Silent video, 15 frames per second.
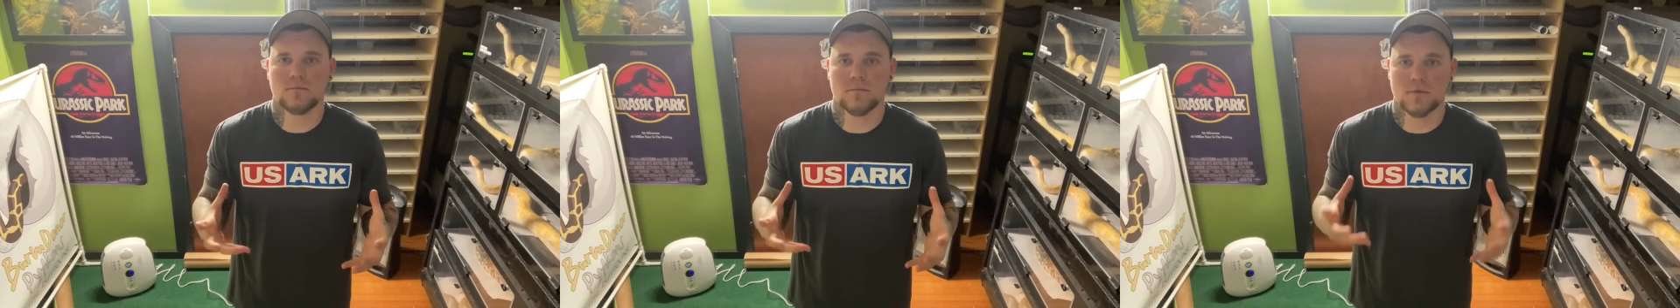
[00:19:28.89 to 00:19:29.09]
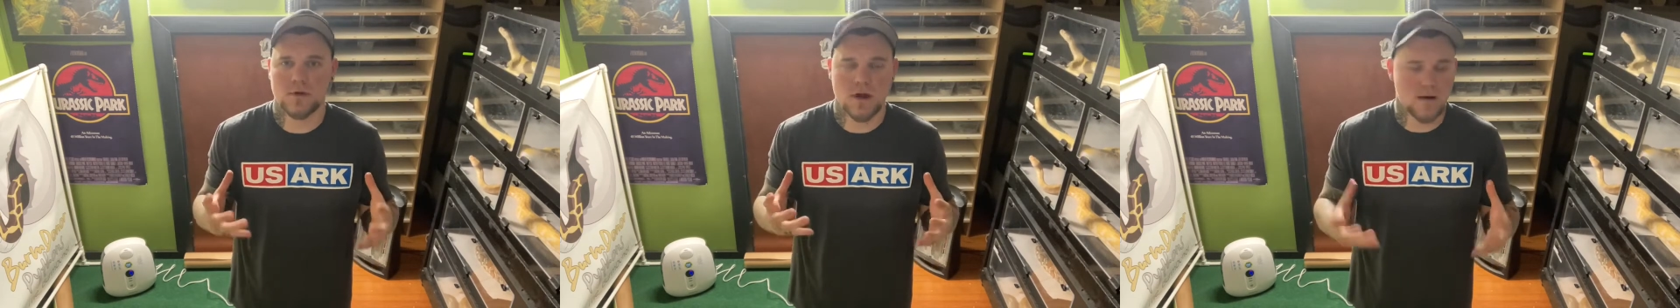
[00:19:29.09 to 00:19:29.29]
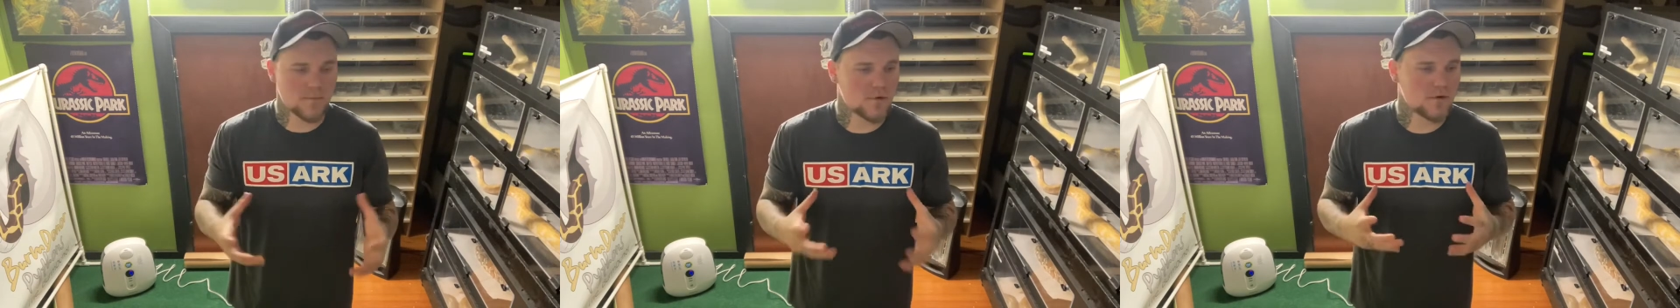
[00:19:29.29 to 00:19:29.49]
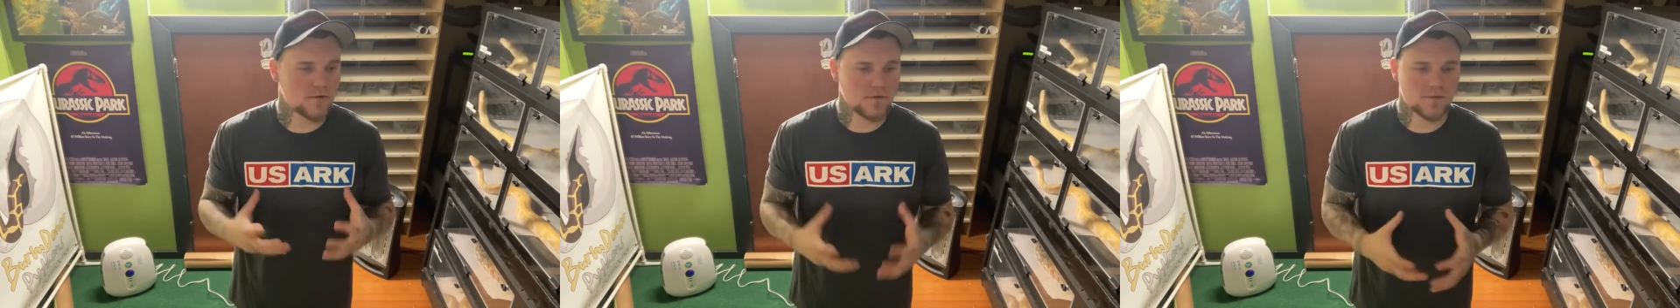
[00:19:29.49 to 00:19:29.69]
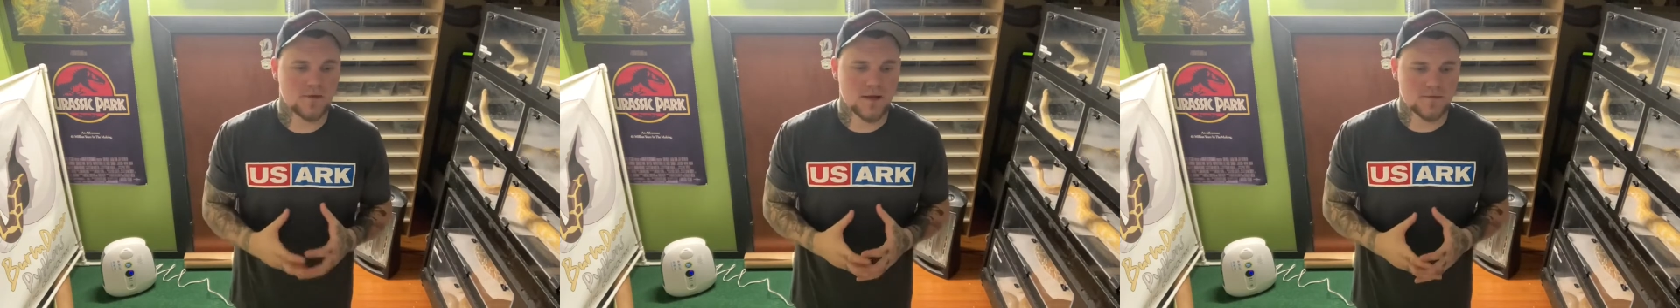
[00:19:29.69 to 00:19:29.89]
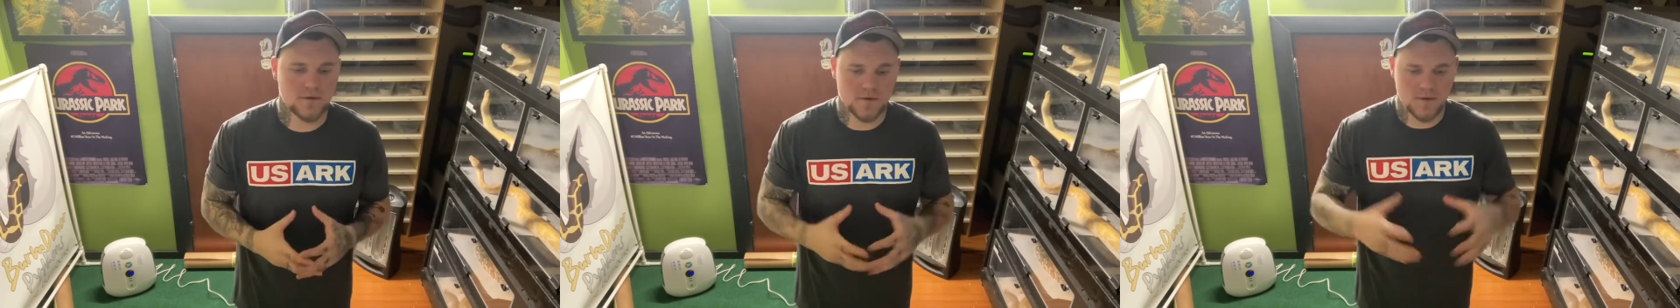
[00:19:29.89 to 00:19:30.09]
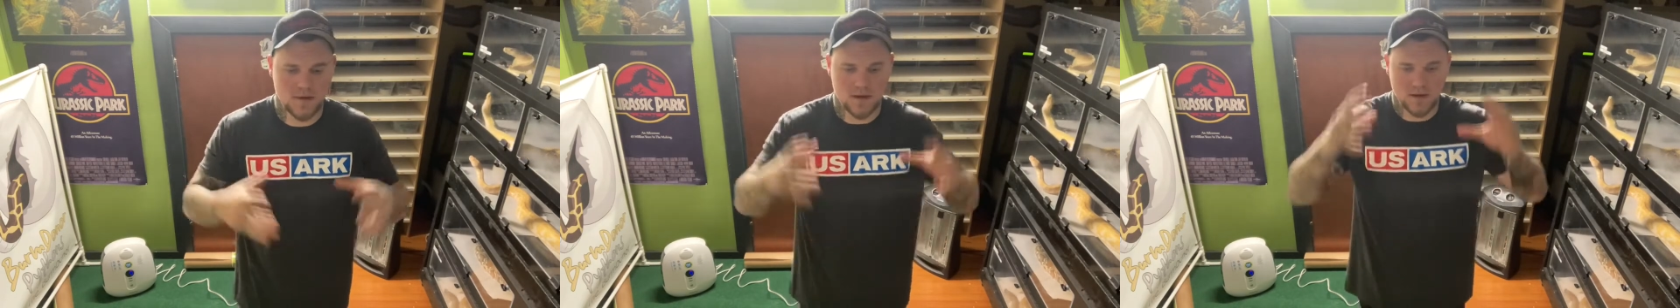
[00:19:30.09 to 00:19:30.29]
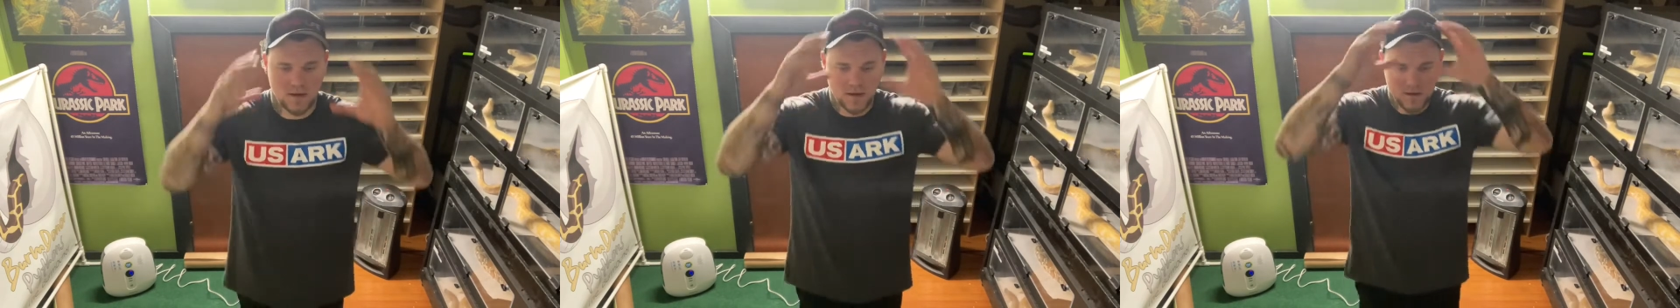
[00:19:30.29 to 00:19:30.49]
Numbers is everything.
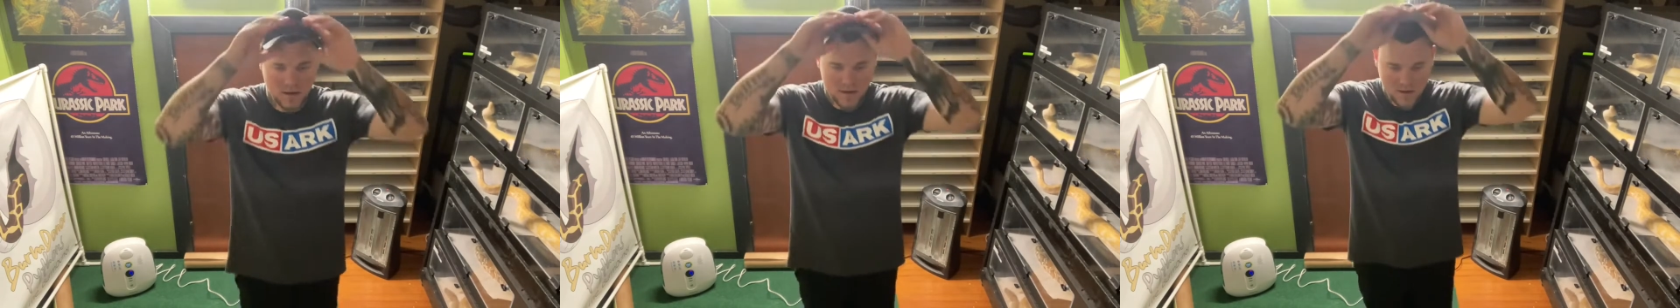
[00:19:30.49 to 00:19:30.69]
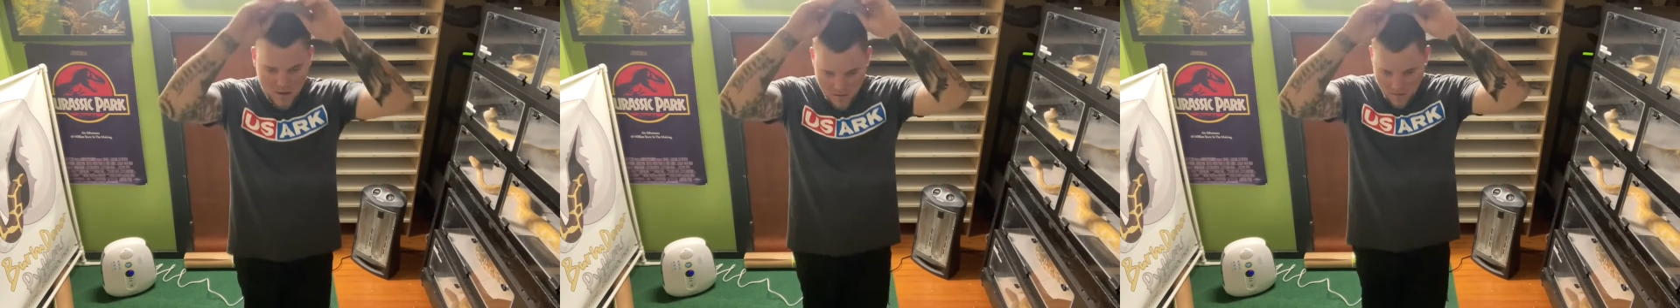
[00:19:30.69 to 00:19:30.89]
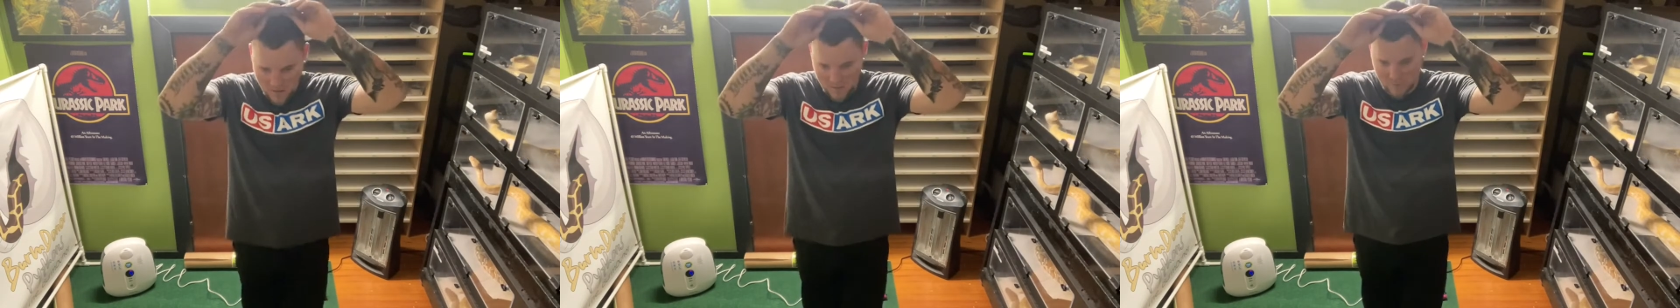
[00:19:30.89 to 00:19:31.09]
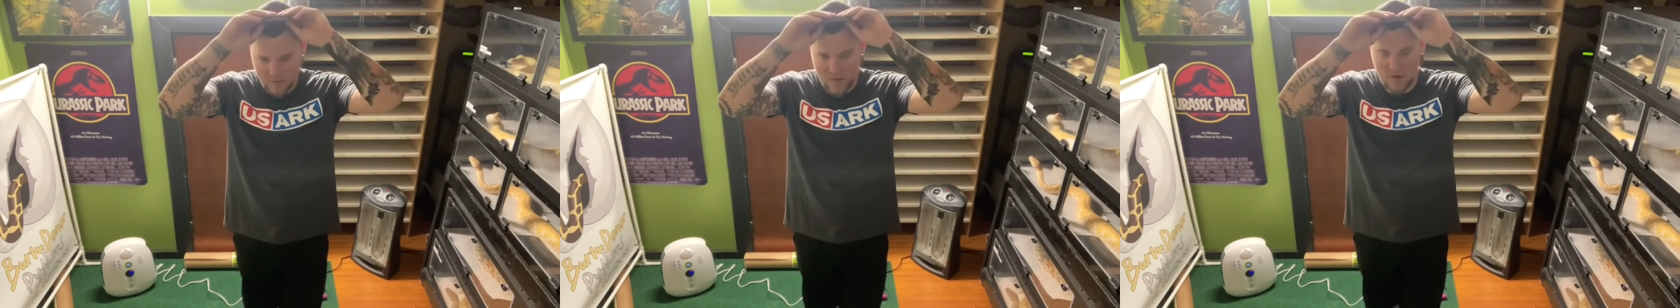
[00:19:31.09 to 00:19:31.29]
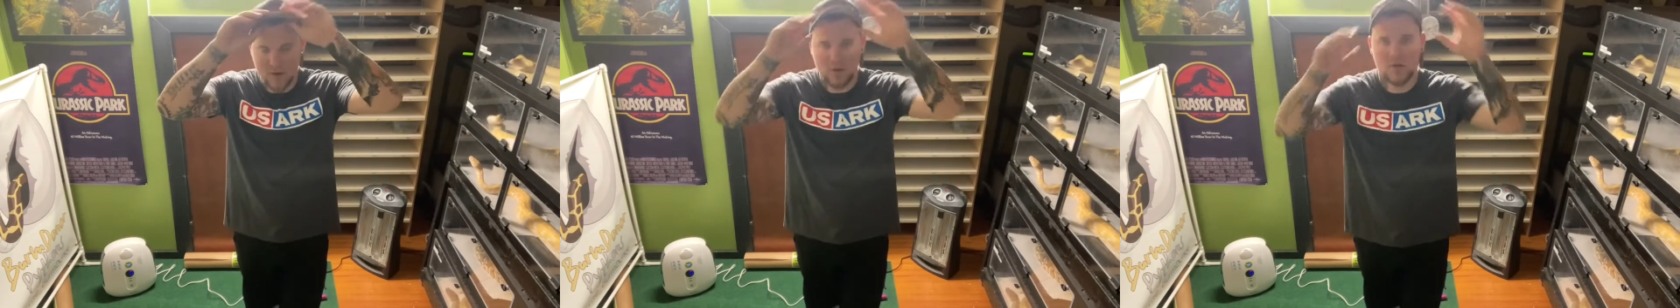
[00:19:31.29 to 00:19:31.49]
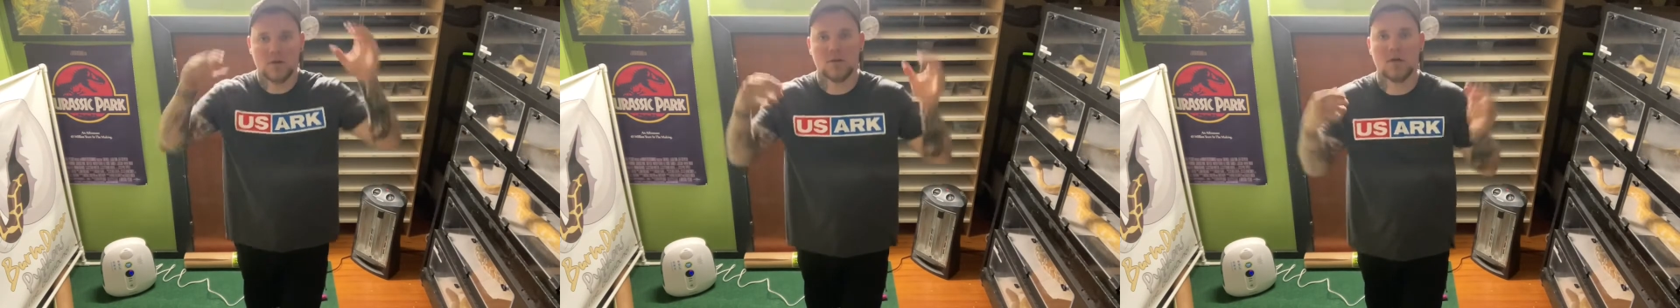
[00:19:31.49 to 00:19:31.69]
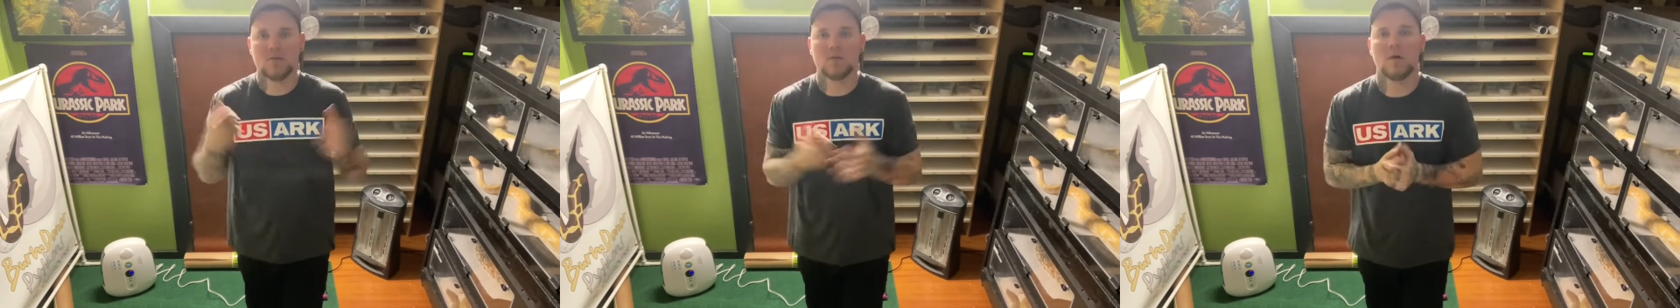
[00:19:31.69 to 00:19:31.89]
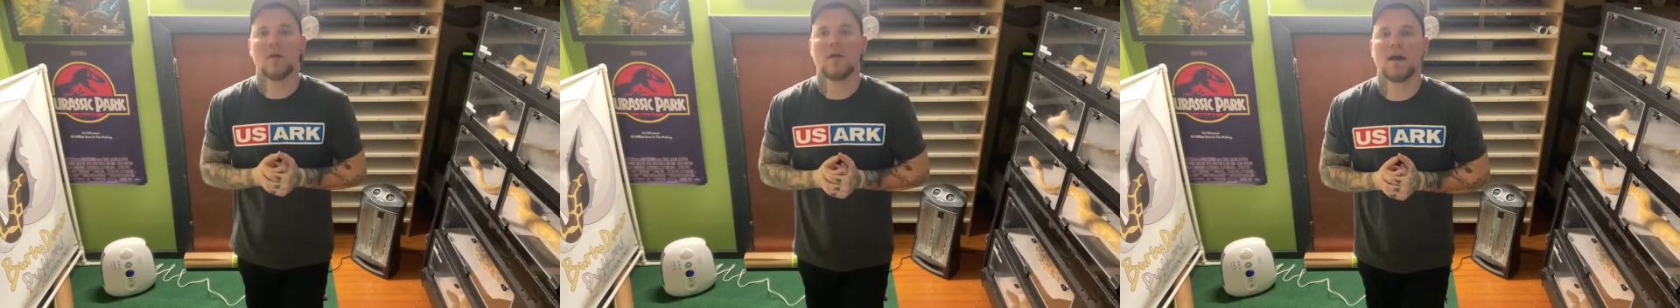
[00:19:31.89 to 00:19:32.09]
So go
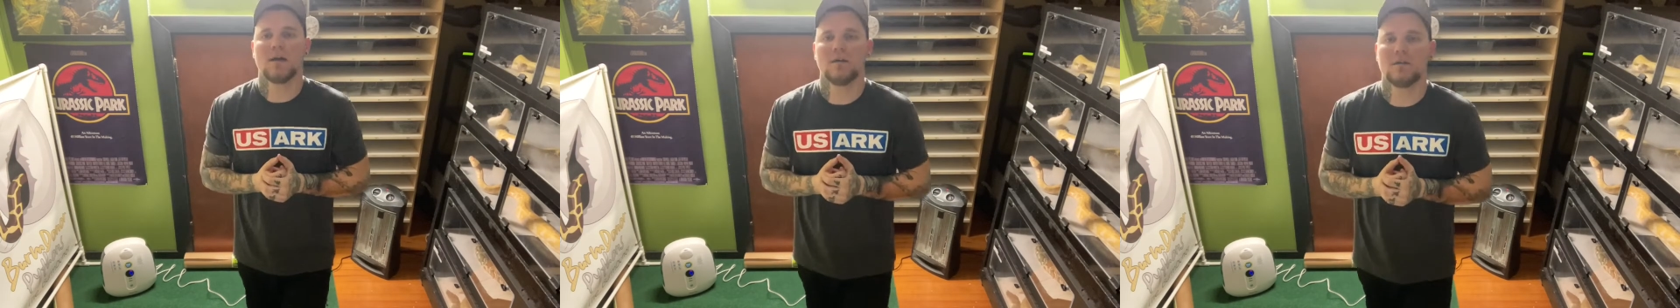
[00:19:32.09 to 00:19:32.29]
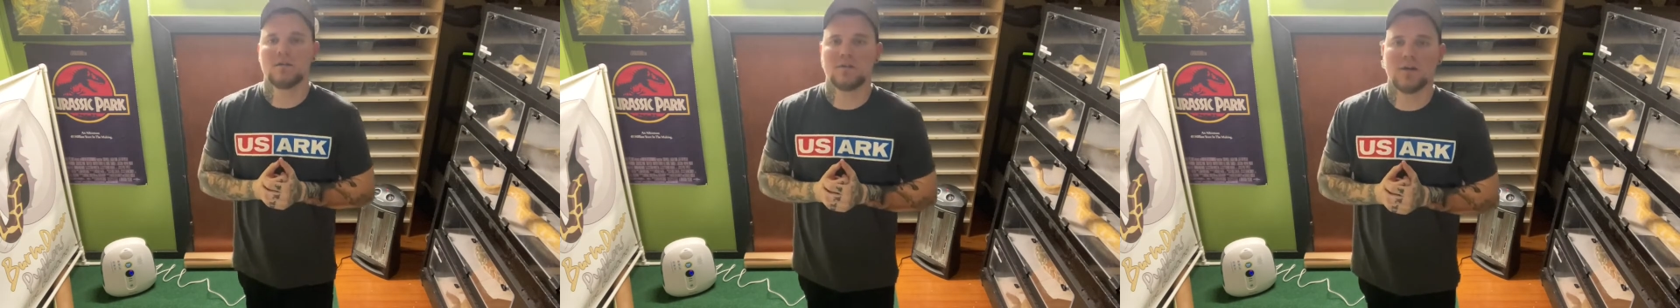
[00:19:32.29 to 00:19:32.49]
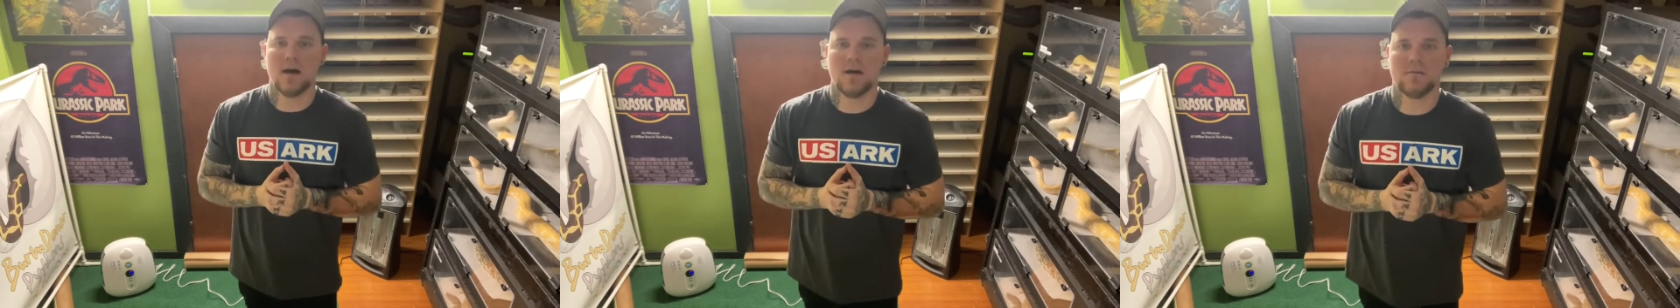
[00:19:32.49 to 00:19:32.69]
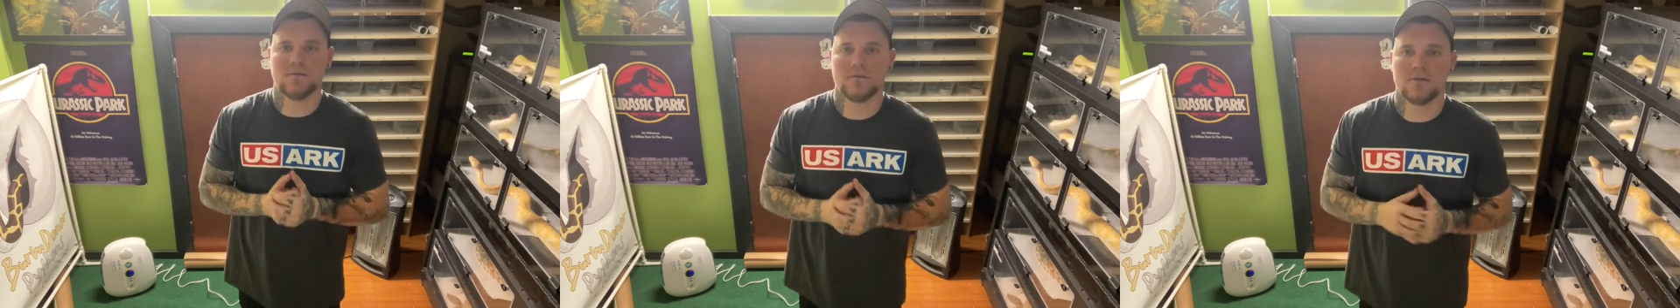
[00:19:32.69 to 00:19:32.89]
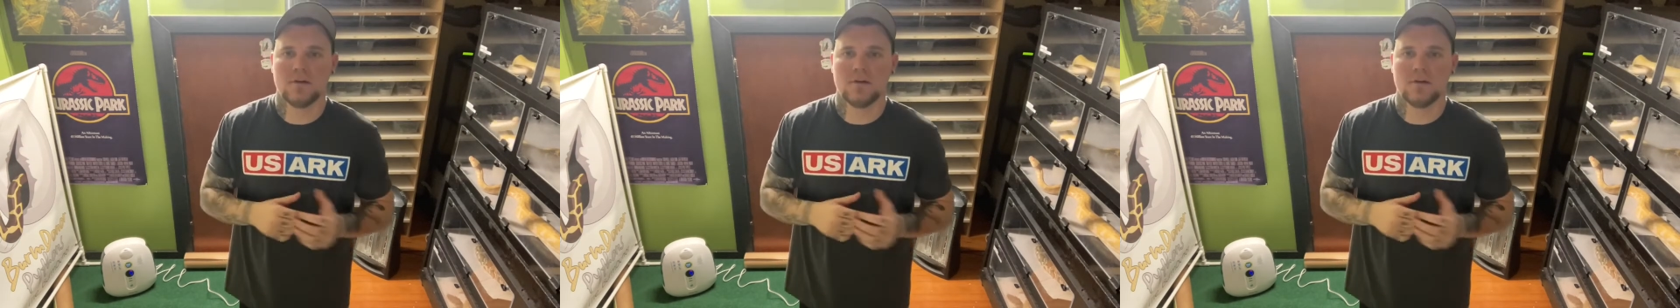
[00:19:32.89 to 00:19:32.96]
do all that good stuff.